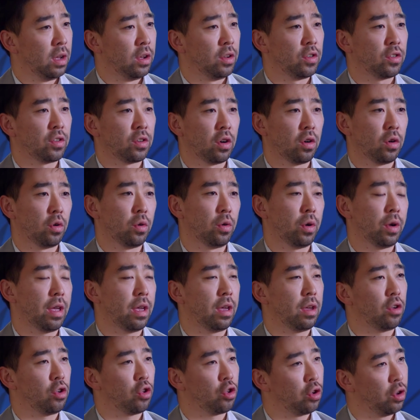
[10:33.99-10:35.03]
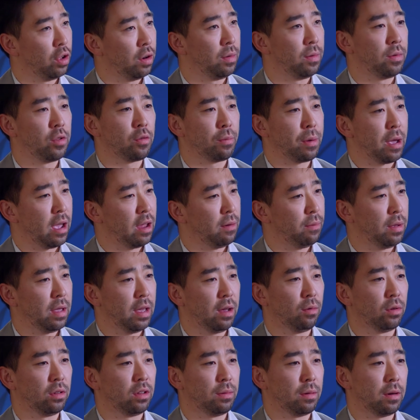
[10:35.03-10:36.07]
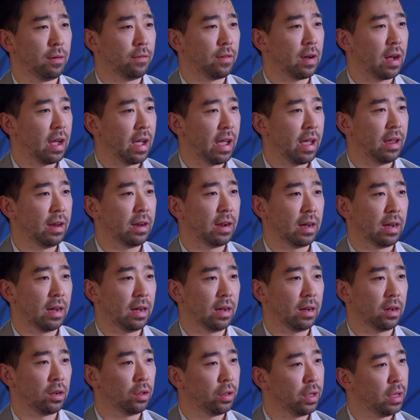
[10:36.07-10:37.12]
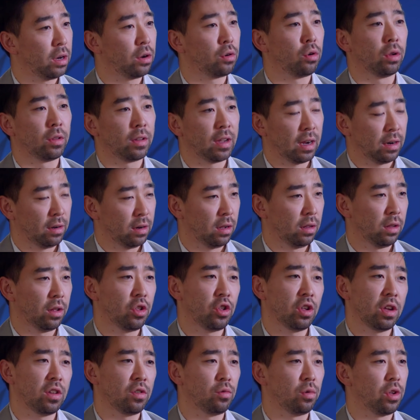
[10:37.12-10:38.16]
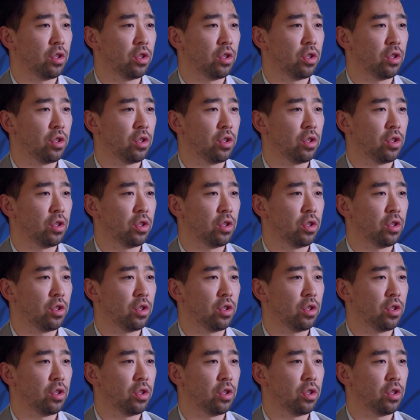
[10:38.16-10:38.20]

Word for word: So should Japan be able to provide uh, clean coal technologies,